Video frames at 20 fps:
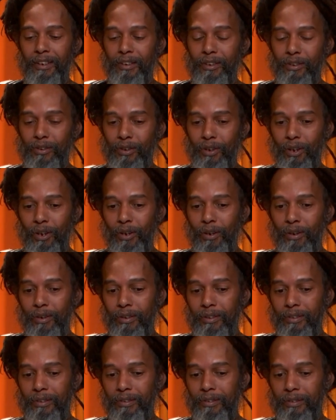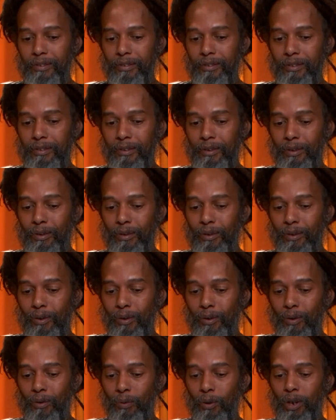So
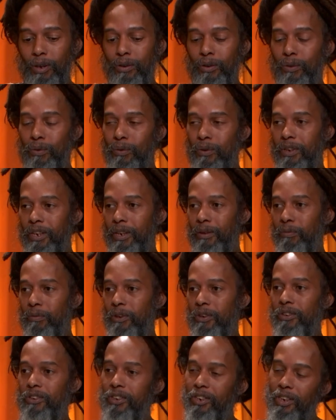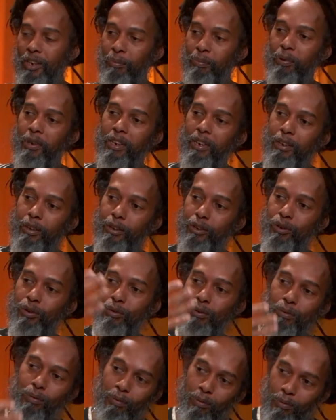what Nut did was she appealed
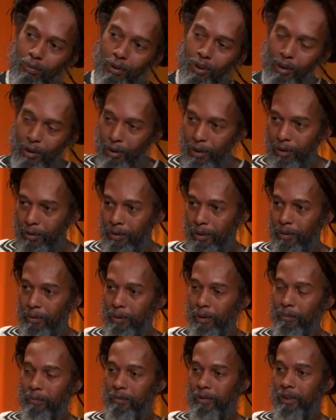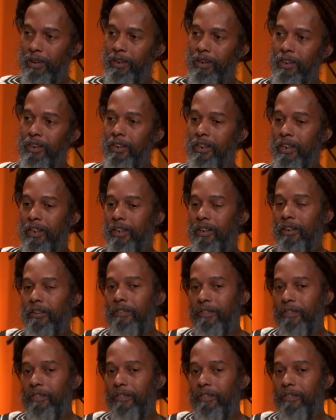to the, the, the, the Ennead of